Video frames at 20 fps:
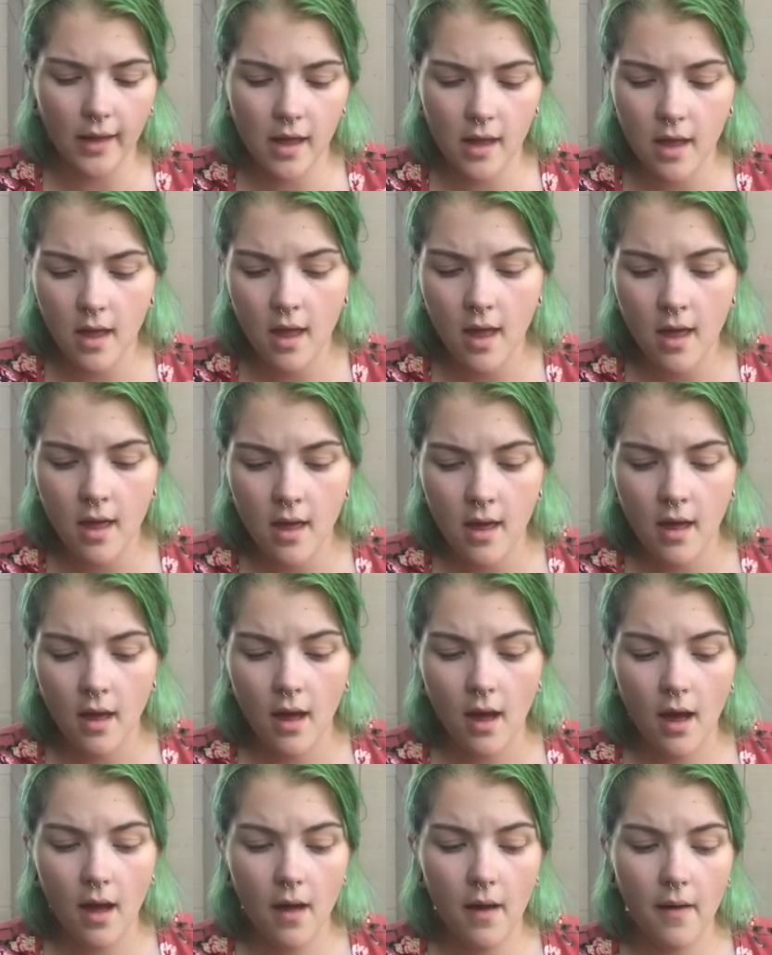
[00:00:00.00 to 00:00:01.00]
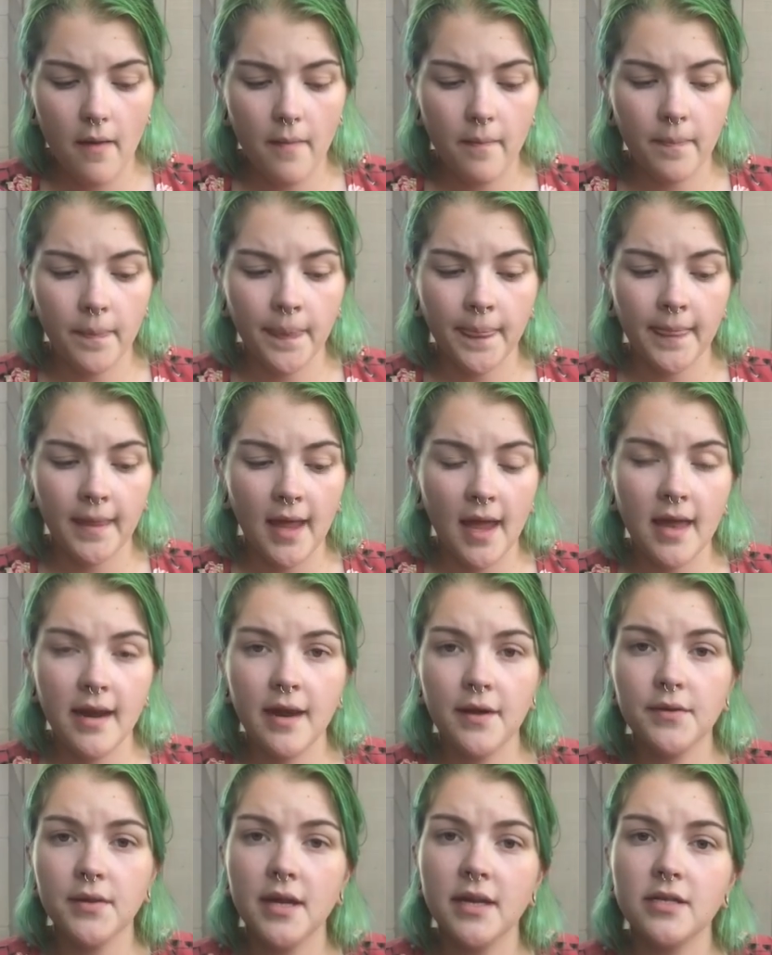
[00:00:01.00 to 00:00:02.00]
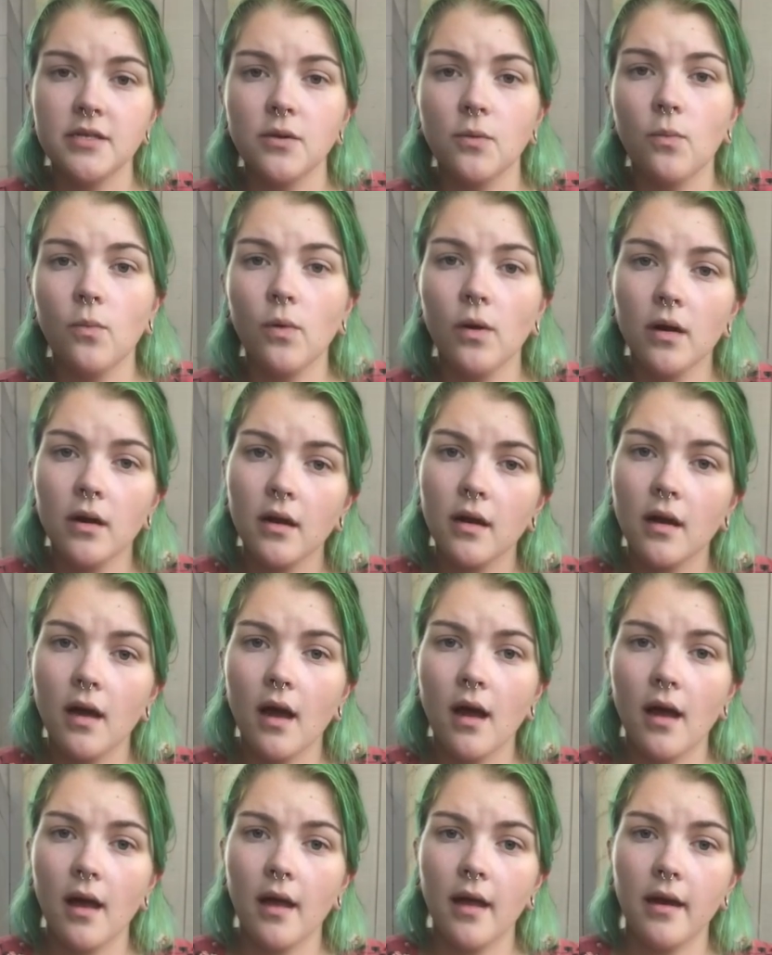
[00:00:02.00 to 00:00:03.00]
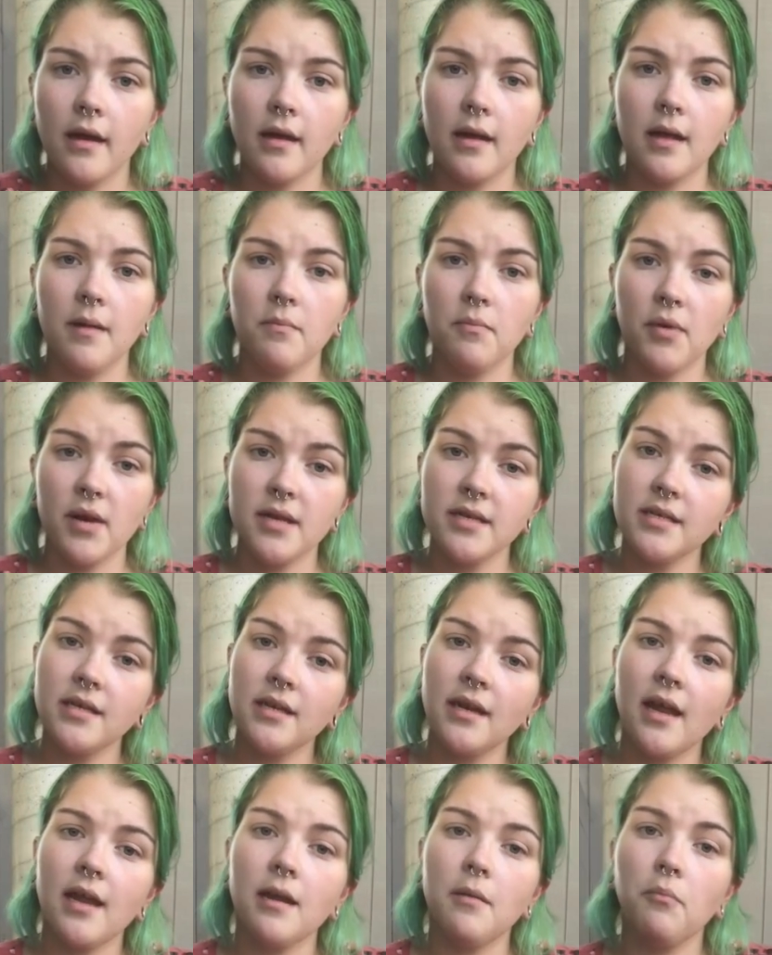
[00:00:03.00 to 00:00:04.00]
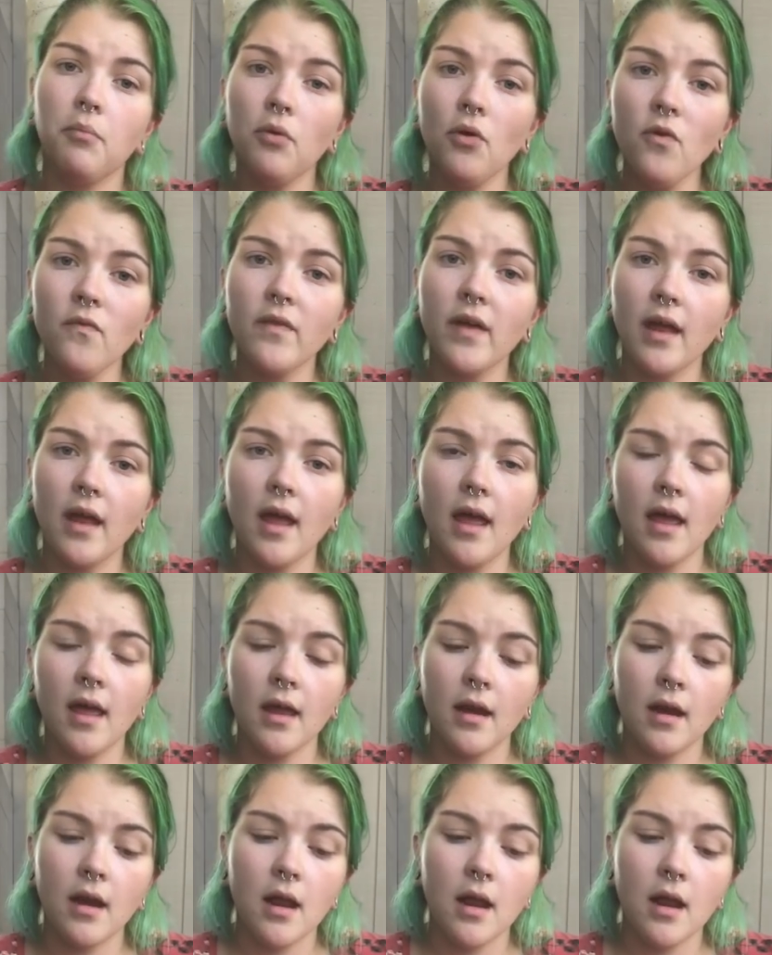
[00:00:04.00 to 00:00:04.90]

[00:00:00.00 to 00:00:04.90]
it. And I would like to work on embracing it and improving it.